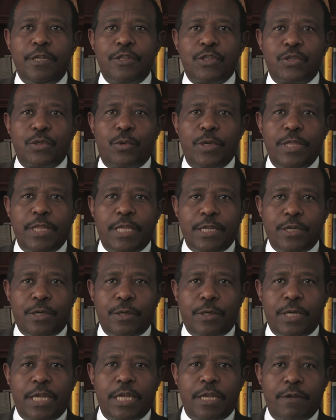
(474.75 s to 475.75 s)
So when they
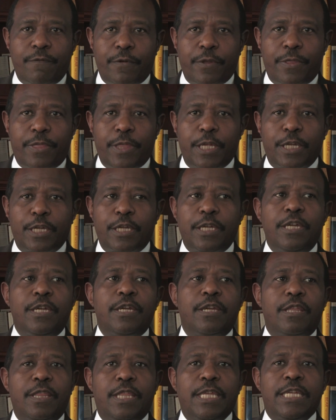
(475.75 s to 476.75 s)
got everything,
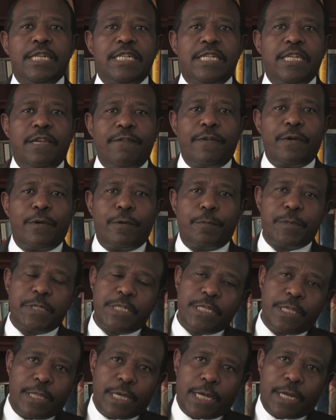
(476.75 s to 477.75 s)
they
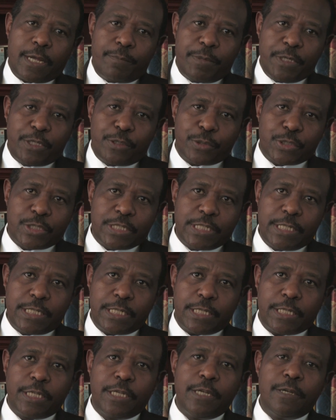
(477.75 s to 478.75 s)
developed the capital
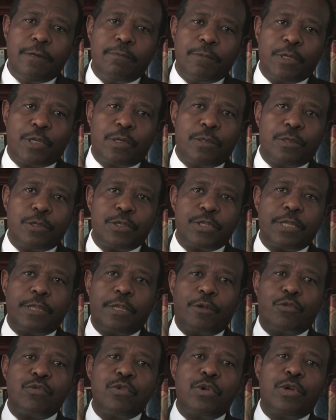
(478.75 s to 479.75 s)
city because
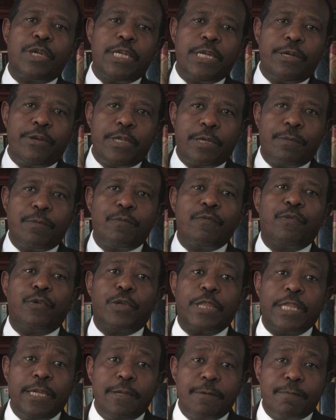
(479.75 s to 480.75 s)
the rural area
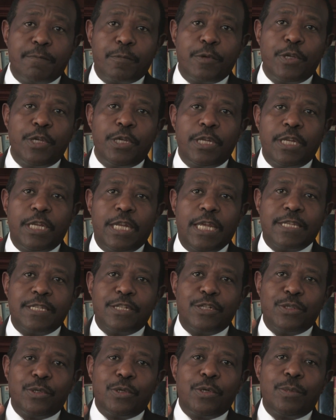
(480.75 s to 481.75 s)
for them does
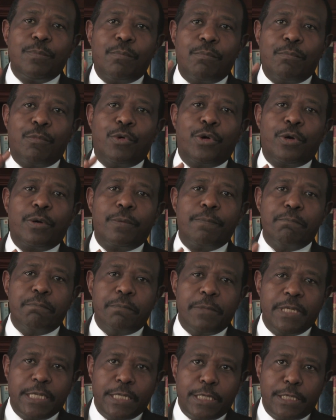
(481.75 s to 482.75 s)
not more
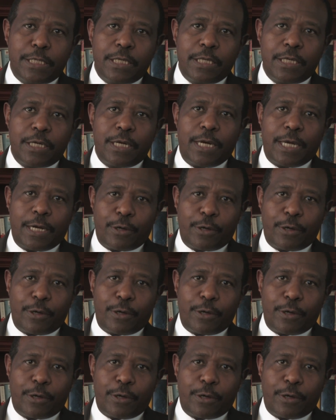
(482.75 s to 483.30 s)
mean a